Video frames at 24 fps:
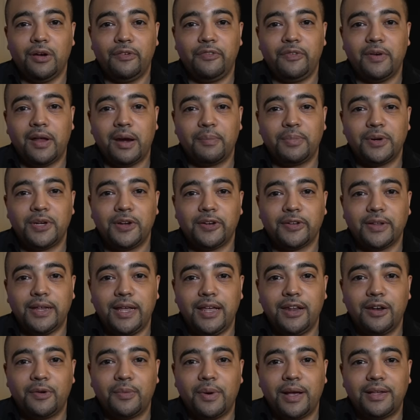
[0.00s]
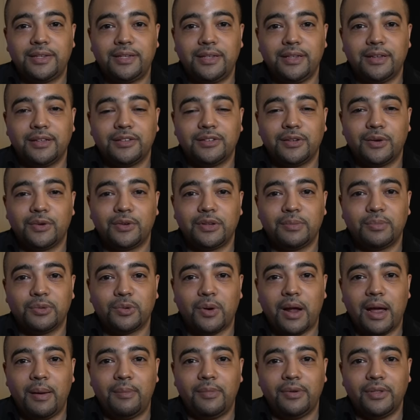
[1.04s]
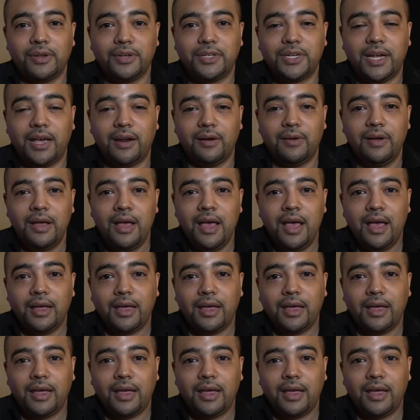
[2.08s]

If you found it particularly interesting, consider subscribing to the channel.